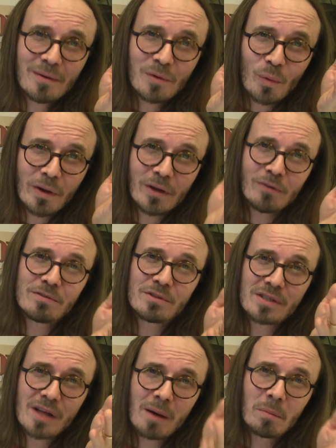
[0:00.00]
when you
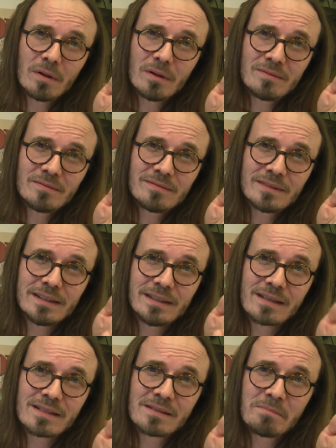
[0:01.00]
stumble, it
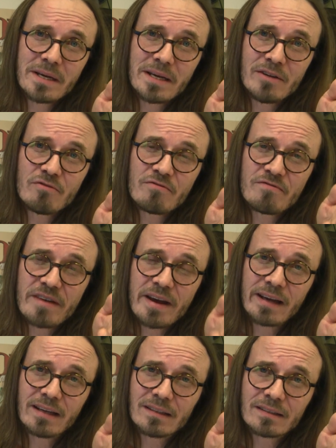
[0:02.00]
doesn't mean you
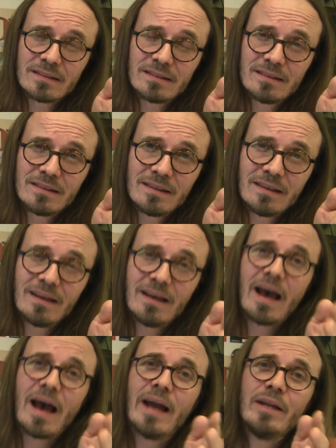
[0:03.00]
failed
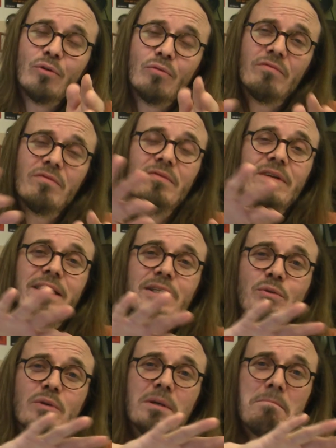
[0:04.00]
and you need
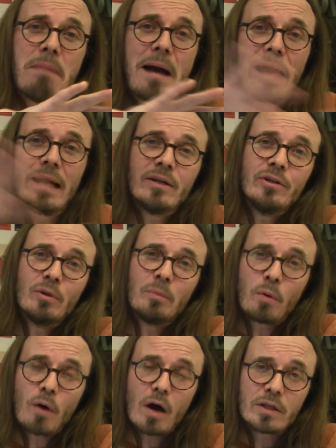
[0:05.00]
to abandon your
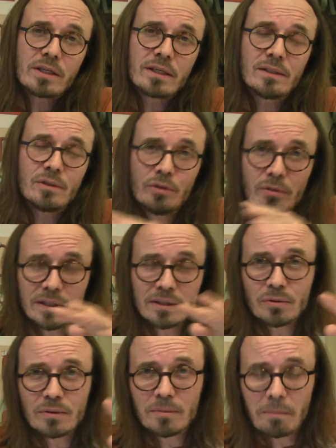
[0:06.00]
project, or you need
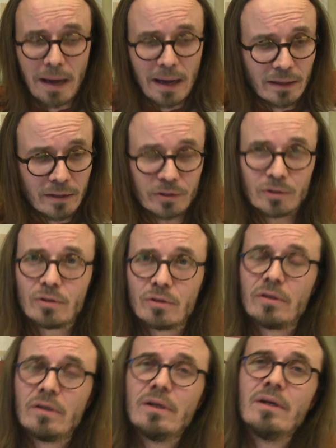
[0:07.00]
to abandon
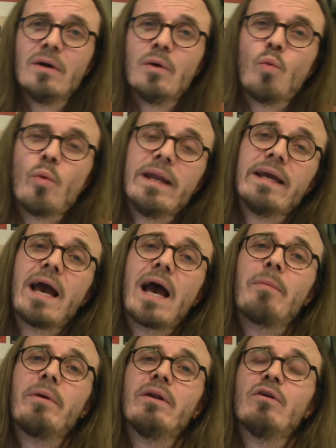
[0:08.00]
your winning
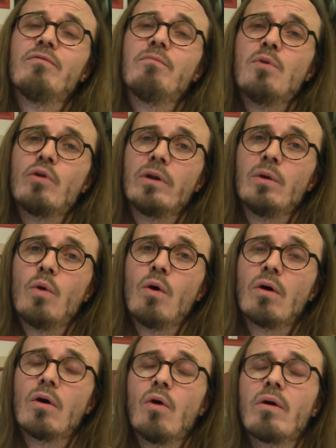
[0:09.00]
habit of morning
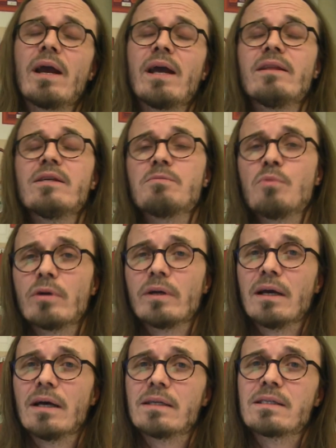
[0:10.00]
walk. Okay, this
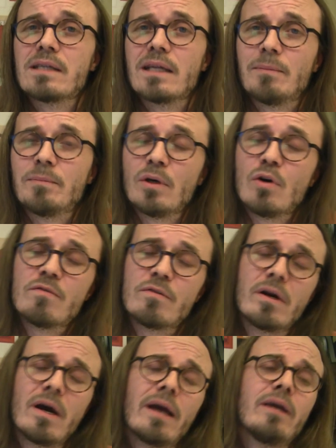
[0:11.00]
morning I slept
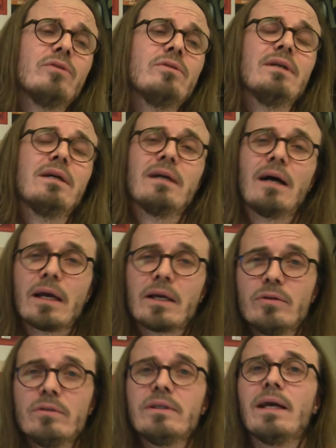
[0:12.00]
over. I
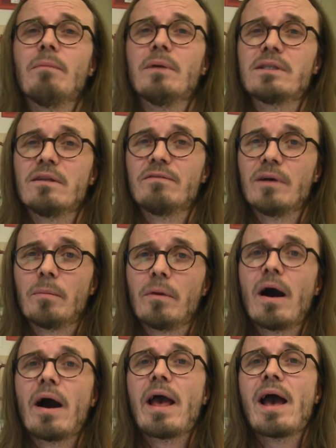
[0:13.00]
couldn't get myself up.
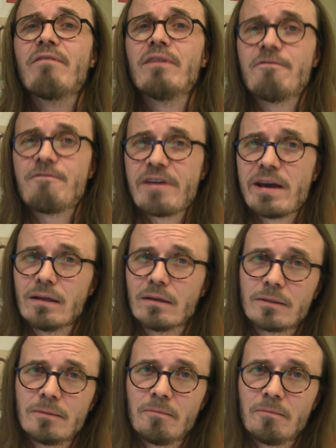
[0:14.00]
I haven't failed.